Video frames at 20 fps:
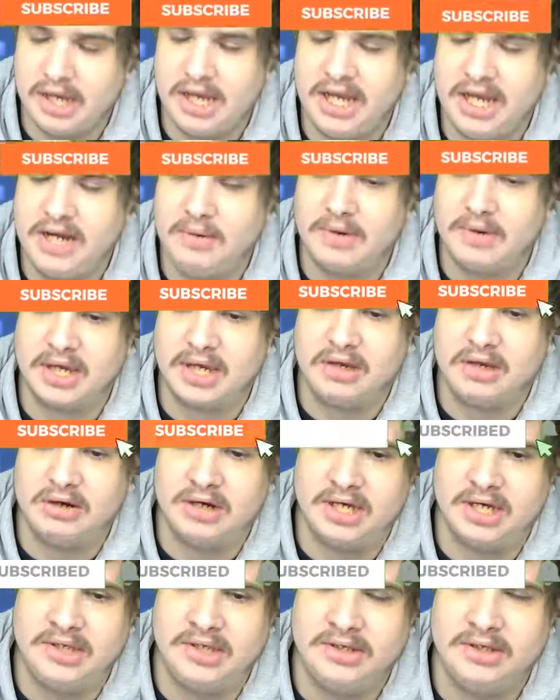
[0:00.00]
anyway,
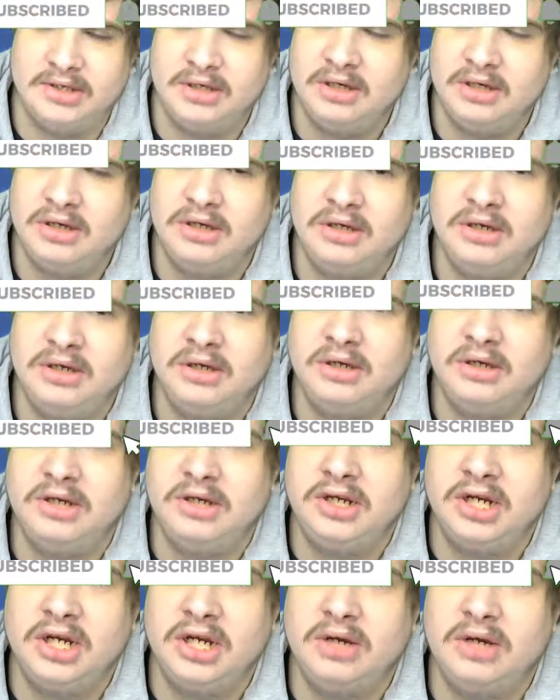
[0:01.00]
guys,
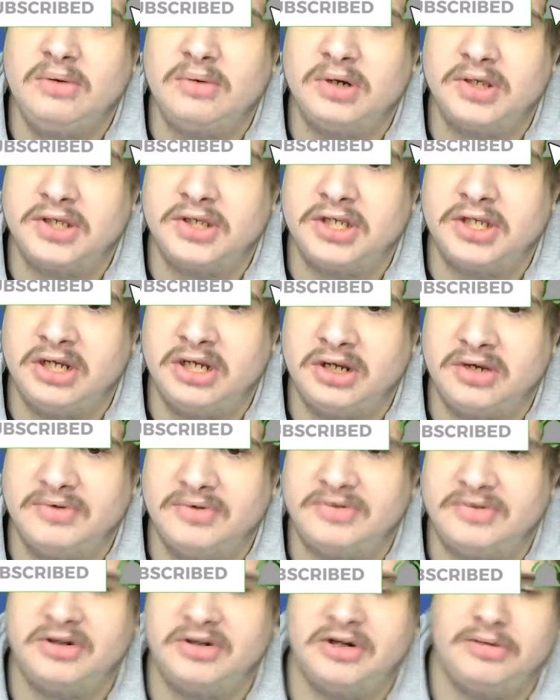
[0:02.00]
you know what to do. Give
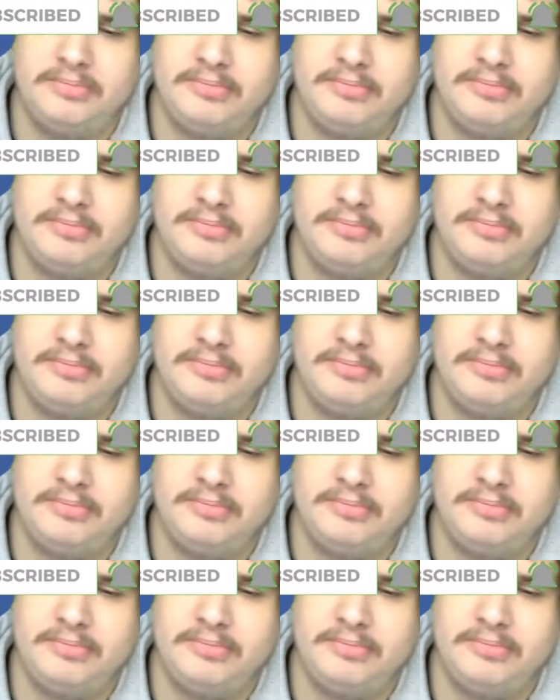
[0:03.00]
us a